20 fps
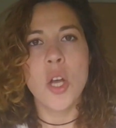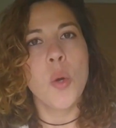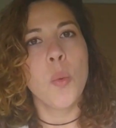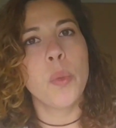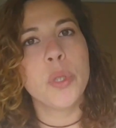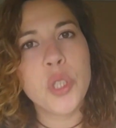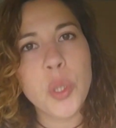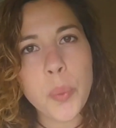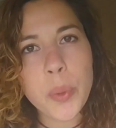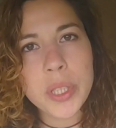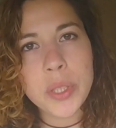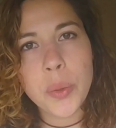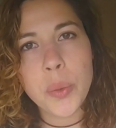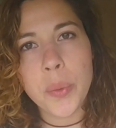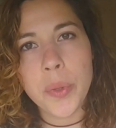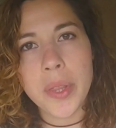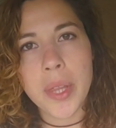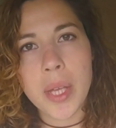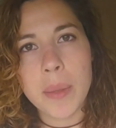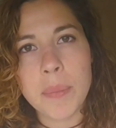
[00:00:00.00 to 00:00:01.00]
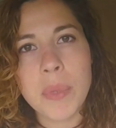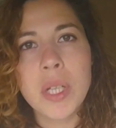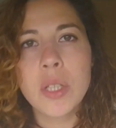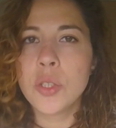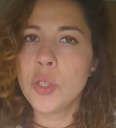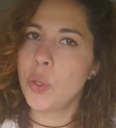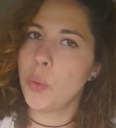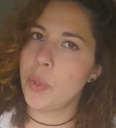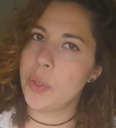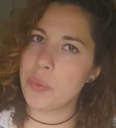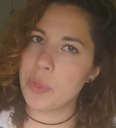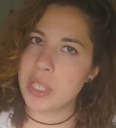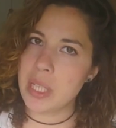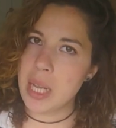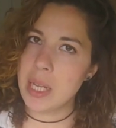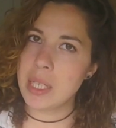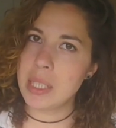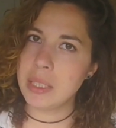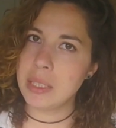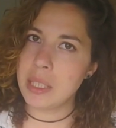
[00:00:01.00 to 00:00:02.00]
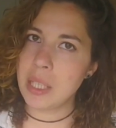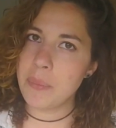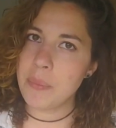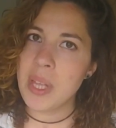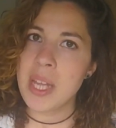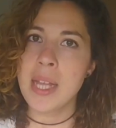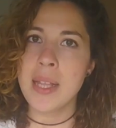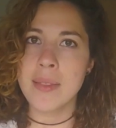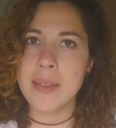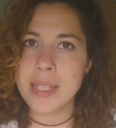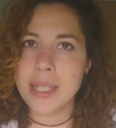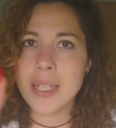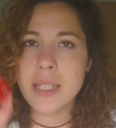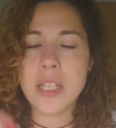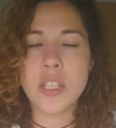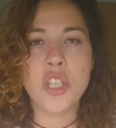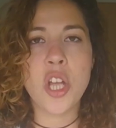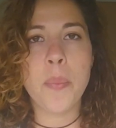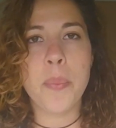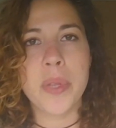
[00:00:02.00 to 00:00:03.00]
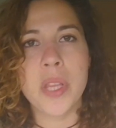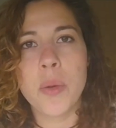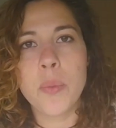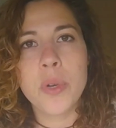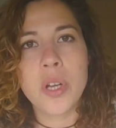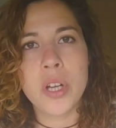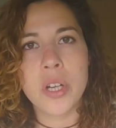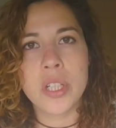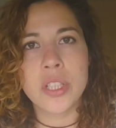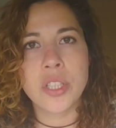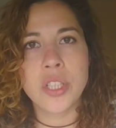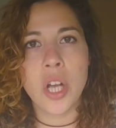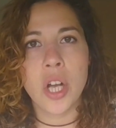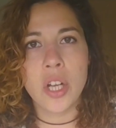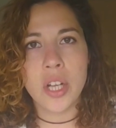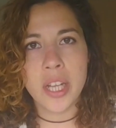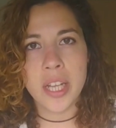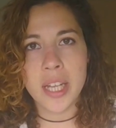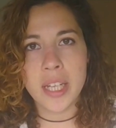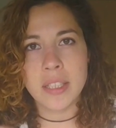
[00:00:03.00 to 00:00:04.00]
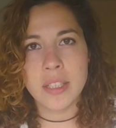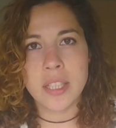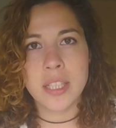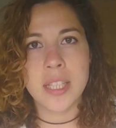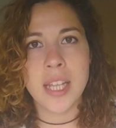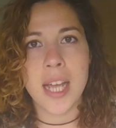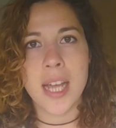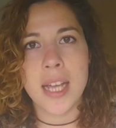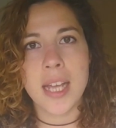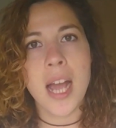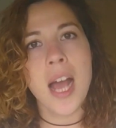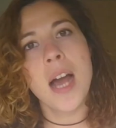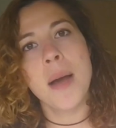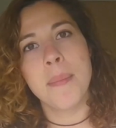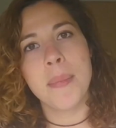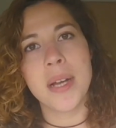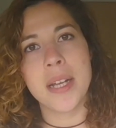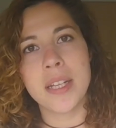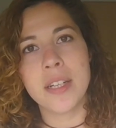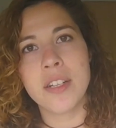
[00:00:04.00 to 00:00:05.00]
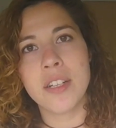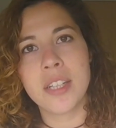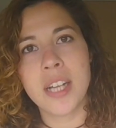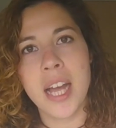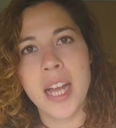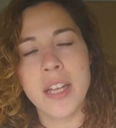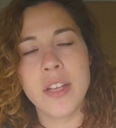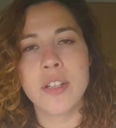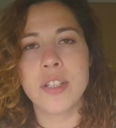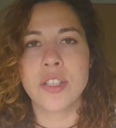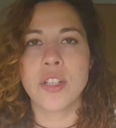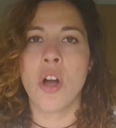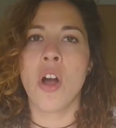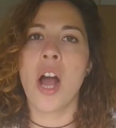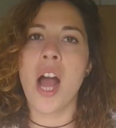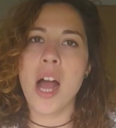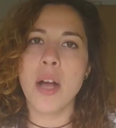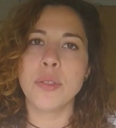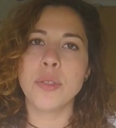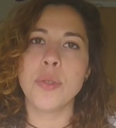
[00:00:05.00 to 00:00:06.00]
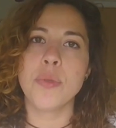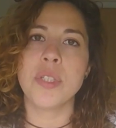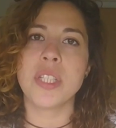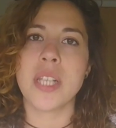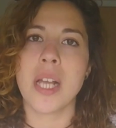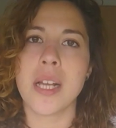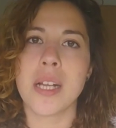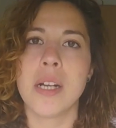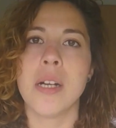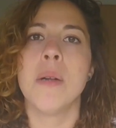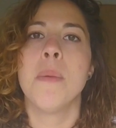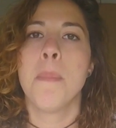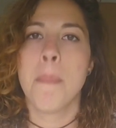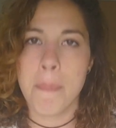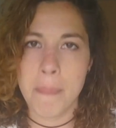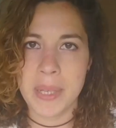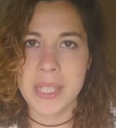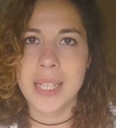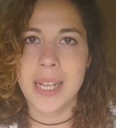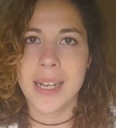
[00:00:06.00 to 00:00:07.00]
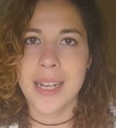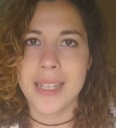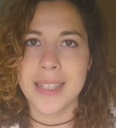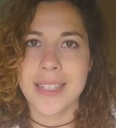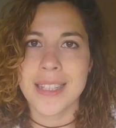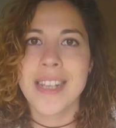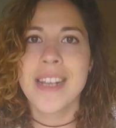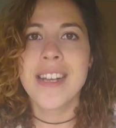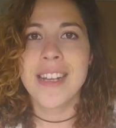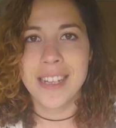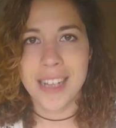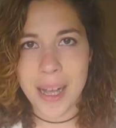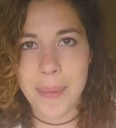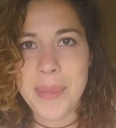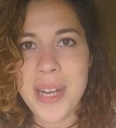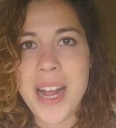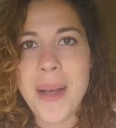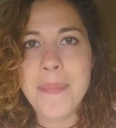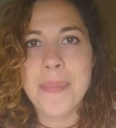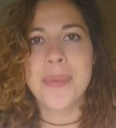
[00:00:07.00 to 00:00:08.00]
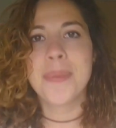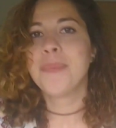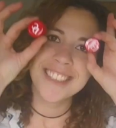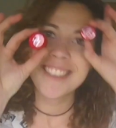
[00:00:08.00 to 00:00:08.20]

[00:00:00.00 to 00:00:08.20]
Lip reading: What do we do with them? Do we recycle them? This is the topic that we're going to talk here today at my Eco Chaos on how to recycle metal lids. Coming up!